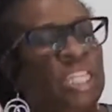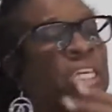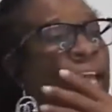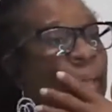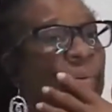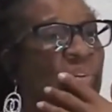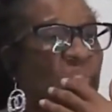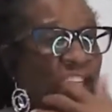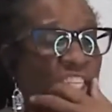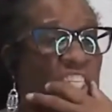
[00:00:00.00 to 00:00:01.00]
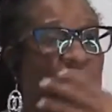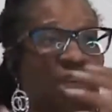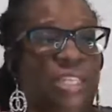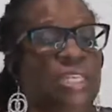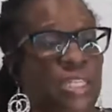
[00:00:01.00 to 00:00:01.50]
she came over and she
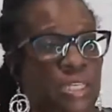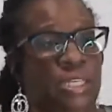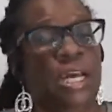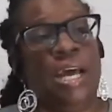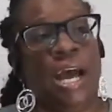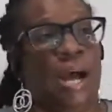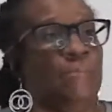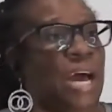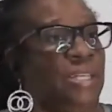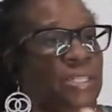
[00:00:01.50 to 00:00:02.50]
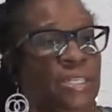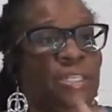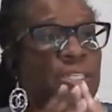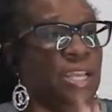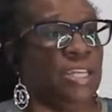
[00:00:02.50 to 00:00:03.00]
says, listen, I'm not into
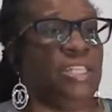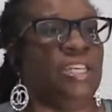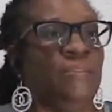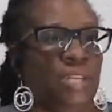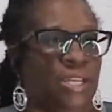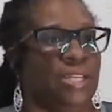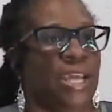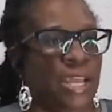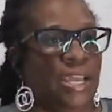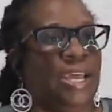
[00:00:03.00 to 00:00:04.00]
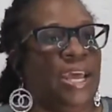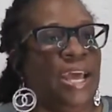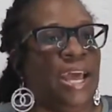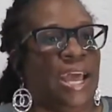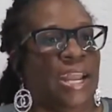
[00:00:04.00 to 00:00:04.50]
this negativity today.
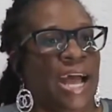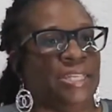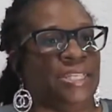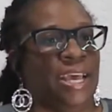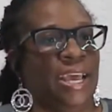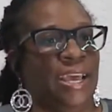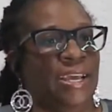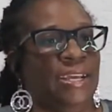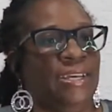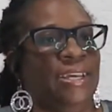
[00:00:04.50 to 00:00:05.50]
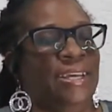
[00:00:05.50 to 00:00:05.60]
And I said,